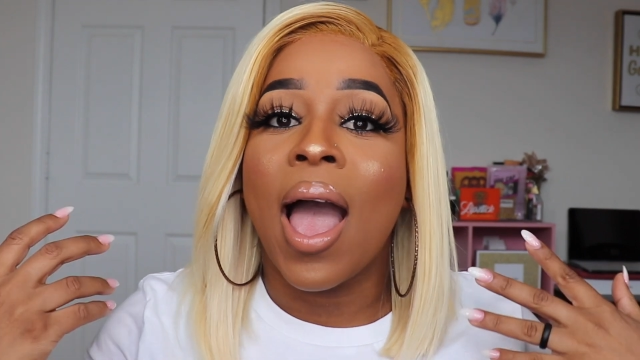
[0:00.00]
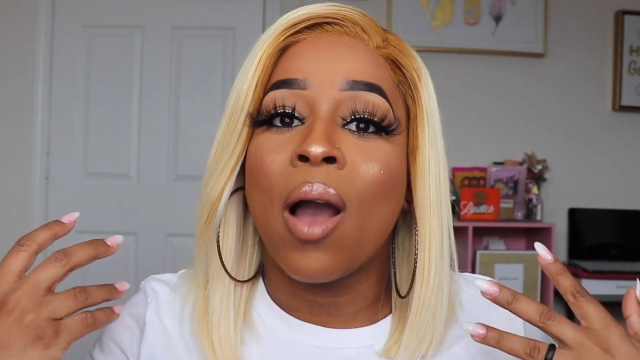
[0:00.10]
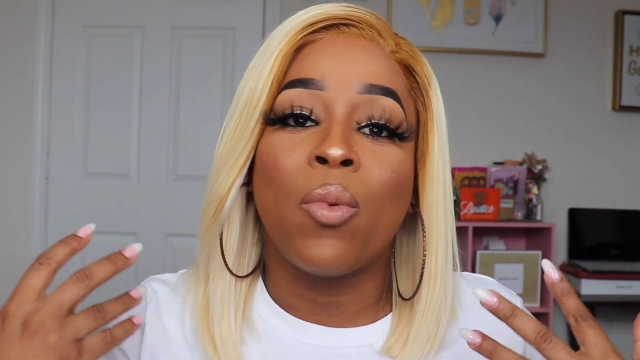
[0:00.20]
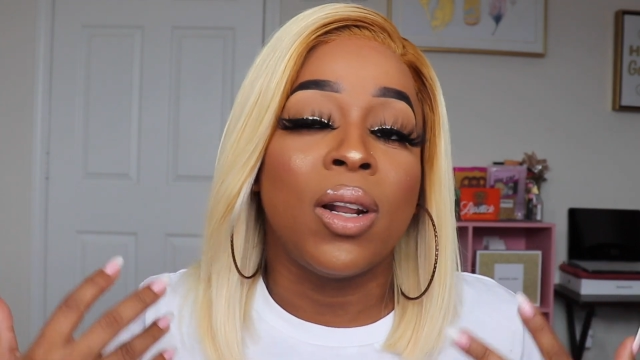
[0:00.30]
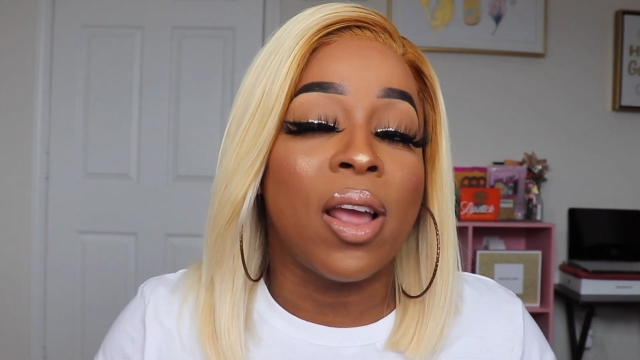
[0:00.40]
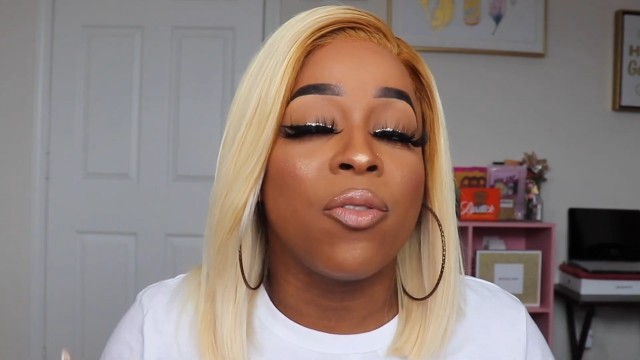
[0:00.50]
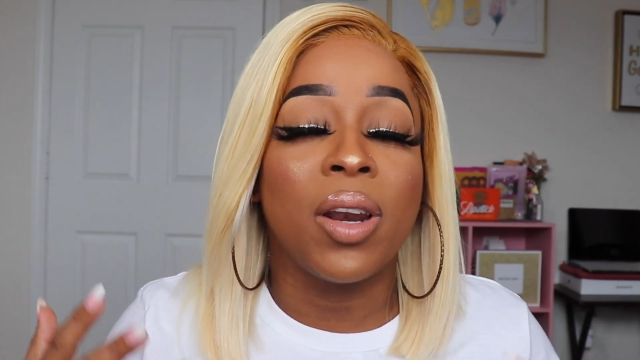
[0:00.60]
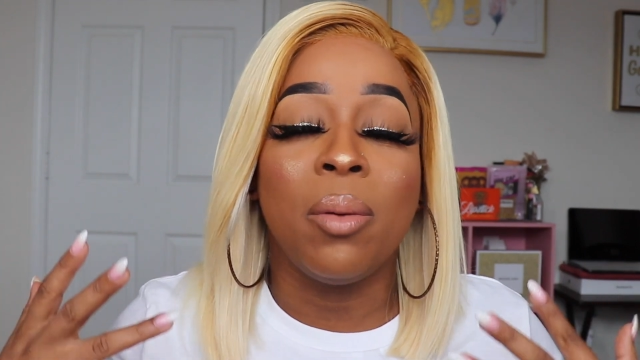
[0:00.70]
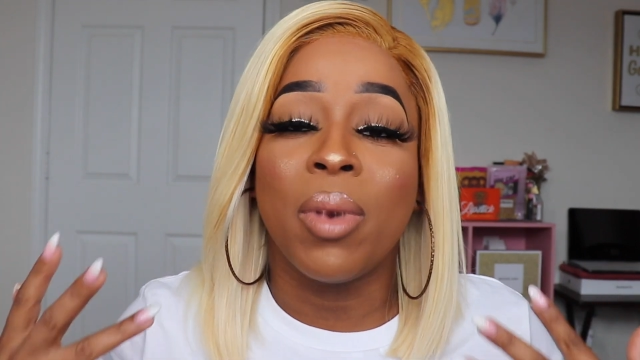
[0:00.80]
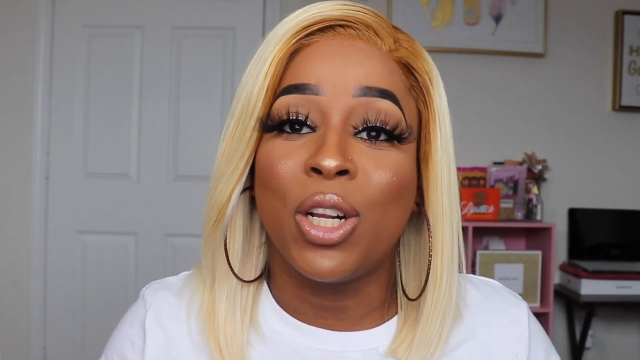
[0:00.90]
I will
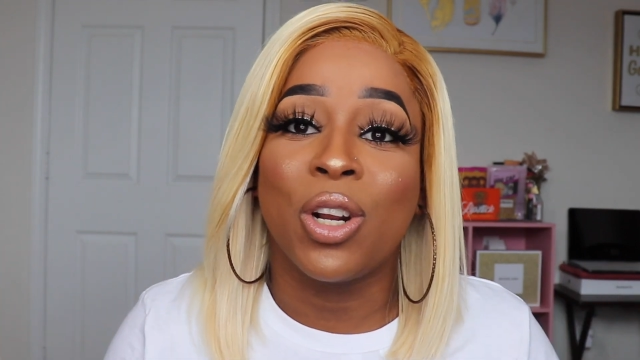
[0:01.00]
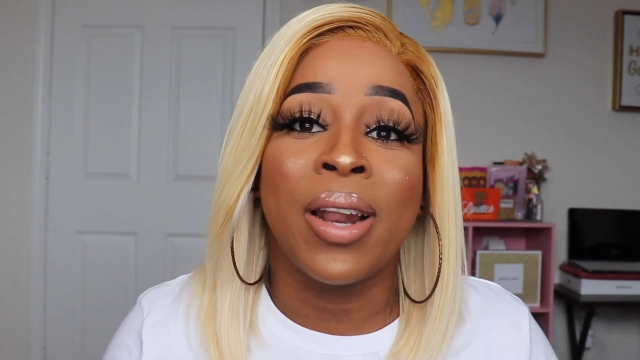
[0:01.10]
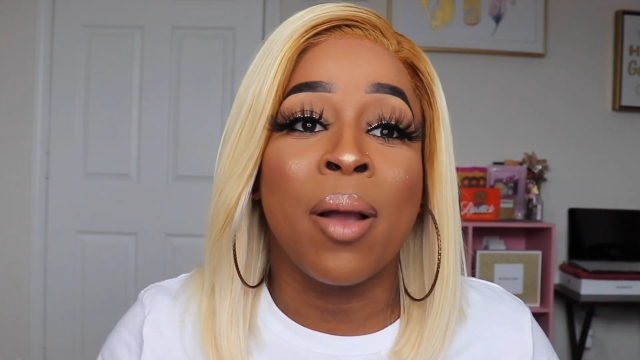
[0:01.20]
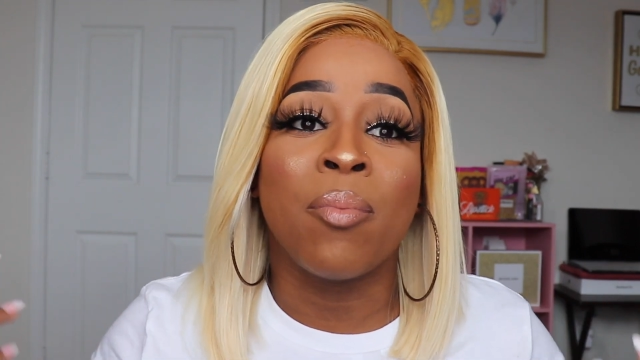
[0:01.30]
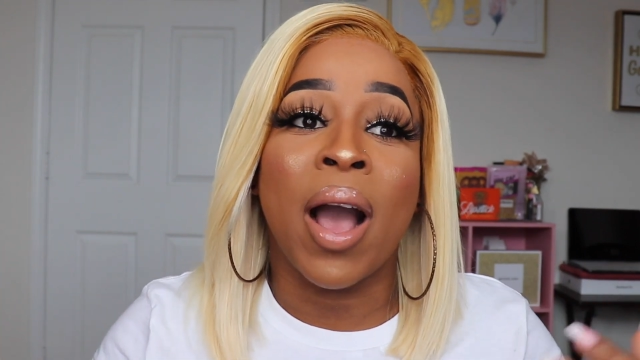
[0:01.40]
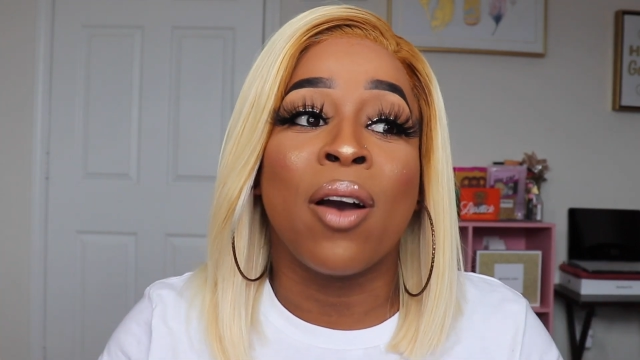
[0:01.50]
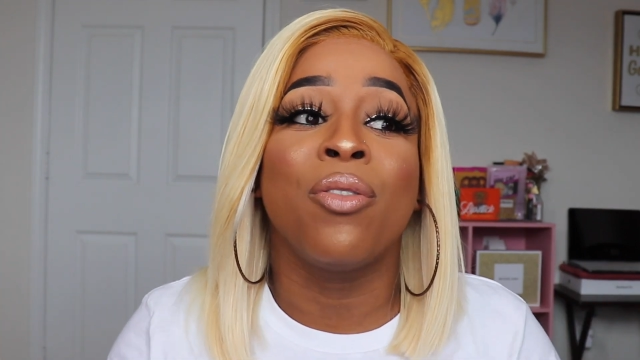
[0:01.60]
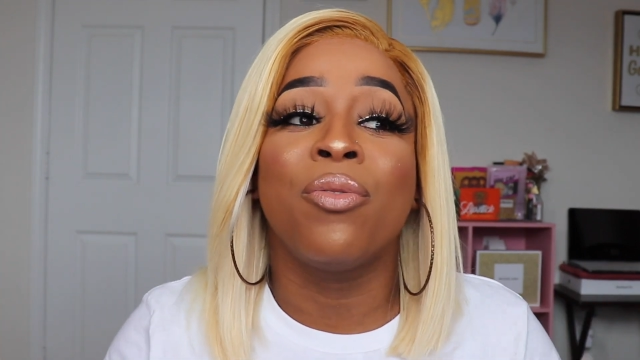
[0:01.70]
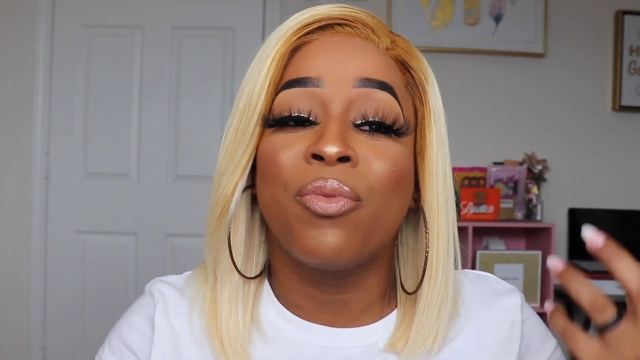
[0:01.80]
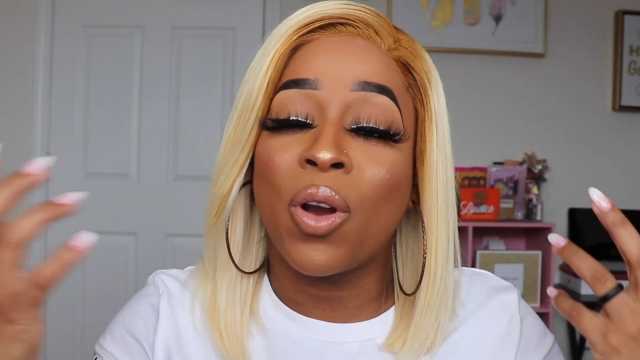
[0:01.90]
definitely make sure that my
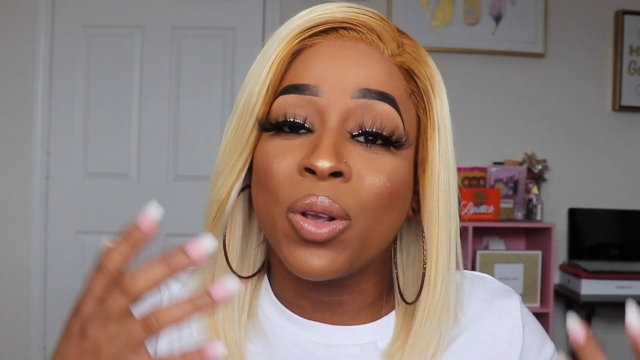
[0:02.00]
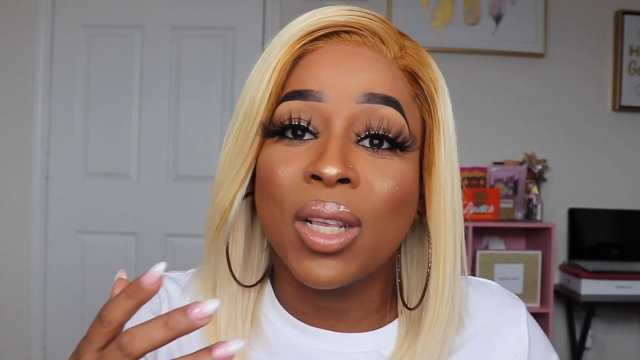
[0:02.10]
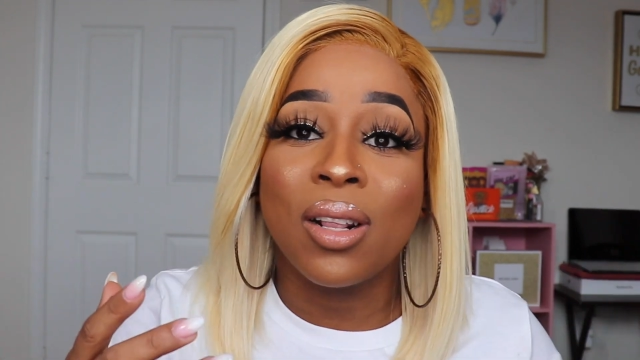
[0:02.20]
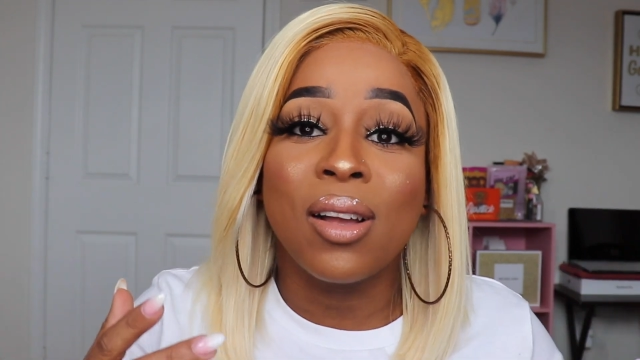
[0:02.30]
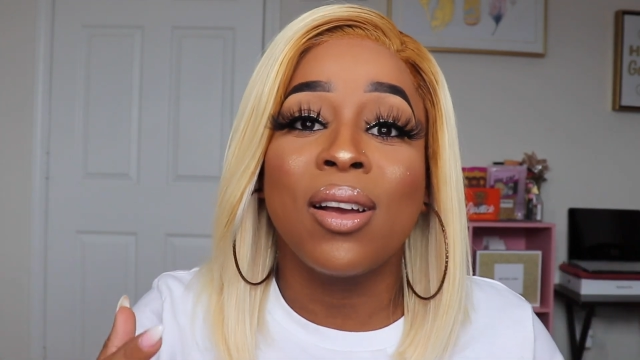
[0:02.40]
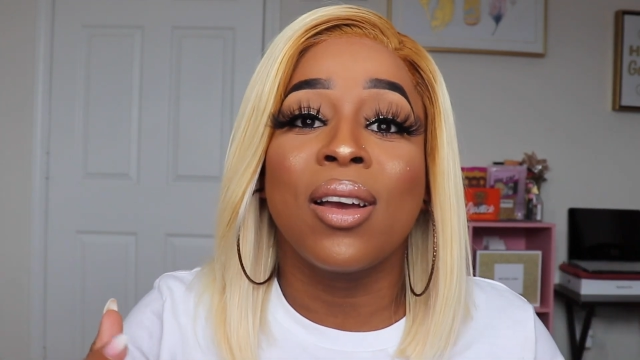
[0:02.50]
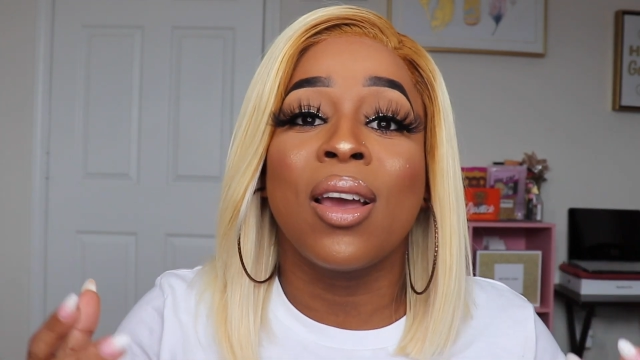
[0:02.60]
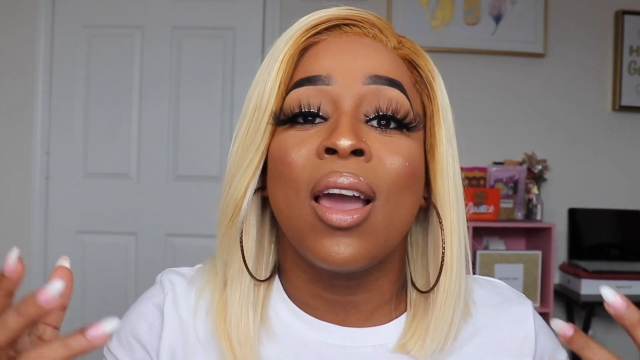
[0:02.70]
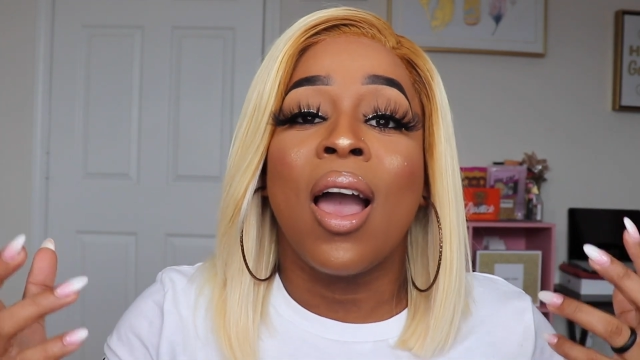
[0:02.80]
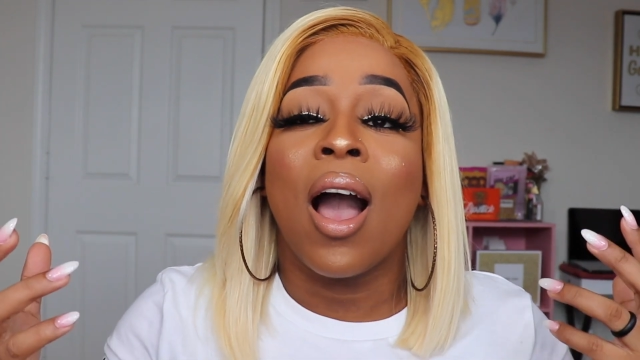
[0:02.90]
first look,